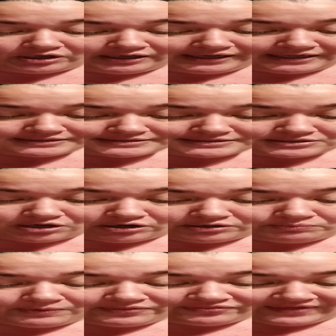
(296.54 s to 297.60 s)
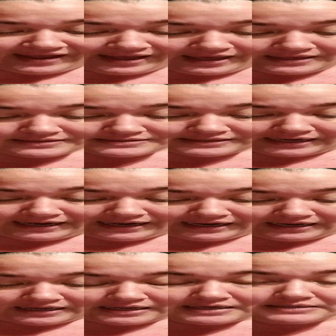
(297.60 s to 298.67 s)
get started with that.
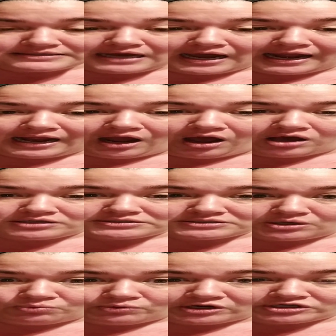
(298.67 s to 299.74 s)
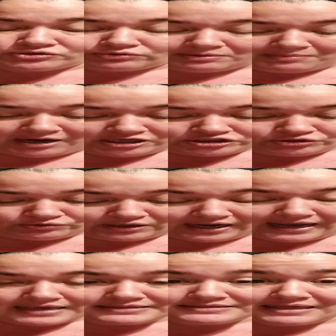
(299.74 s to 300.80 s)
And I also wanted to remind you
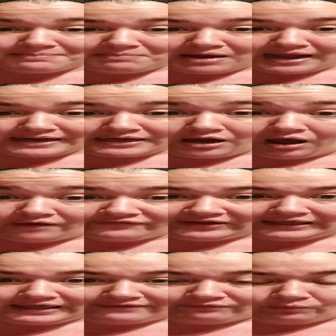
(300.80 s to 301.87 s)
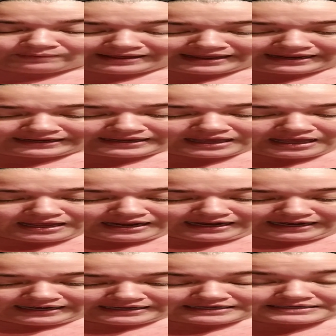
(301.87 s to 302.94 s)
guys that my coffee giveaway
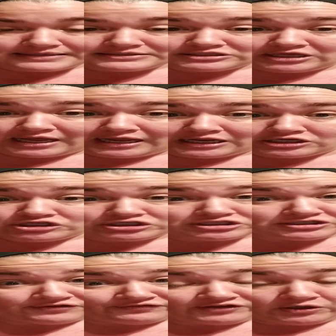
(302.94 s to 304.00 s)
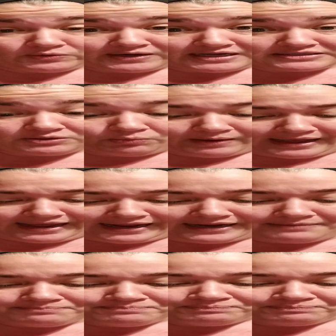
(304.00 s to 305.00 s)
is just a few days away.